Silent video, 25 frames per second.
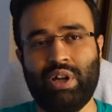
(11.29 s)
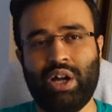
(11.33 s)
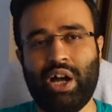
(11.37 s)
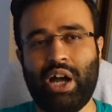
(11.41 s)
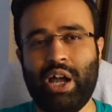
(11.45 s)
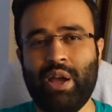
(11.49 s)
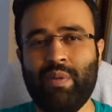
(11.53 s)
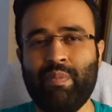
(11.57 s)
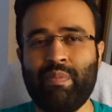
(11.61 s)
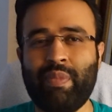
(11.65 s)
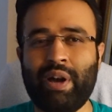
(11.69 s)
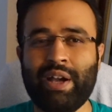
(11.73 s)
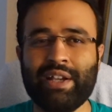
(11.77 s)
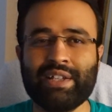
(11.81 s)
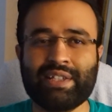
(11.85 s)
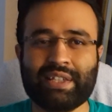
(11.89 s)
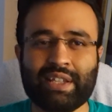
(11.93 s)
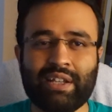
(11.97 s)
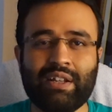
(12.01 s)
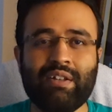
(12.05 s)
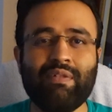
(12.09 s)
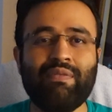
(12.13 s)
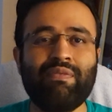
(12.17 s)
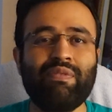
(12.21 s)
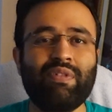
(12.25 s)
I am
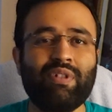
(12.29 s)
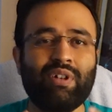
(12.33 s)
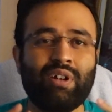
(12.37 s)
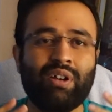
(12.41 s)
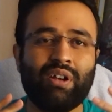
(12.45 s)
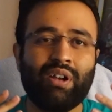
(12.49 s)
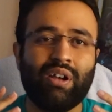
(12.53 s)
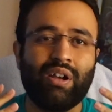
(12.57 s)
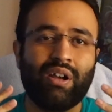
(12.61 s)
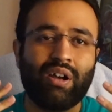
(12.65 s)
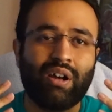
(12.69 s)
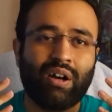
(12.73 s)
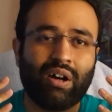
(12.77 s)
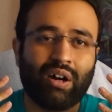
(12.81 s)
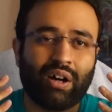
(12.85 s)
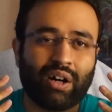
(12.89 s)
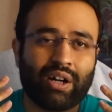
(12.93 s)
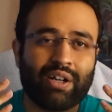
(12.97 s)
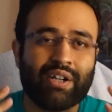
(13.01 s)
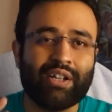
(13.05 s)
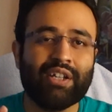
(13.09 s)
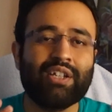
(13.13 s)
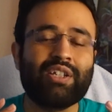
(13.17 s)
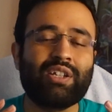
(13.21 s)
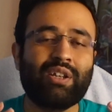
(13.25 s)
myself a
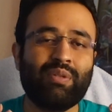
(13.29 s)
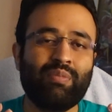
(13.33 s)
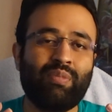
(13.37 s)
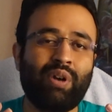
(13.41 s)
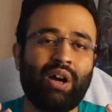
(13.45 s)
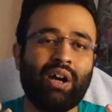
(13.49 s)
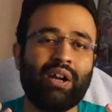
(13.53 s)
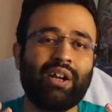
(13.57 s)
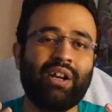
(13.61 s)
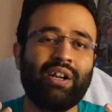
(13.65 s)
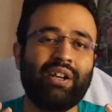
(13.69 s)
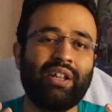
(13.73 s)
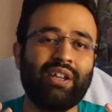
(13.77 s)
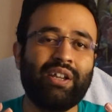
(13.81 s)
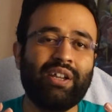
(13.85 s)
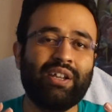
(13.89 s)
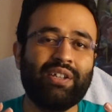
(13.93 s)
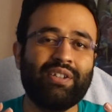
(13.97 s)
digital marketing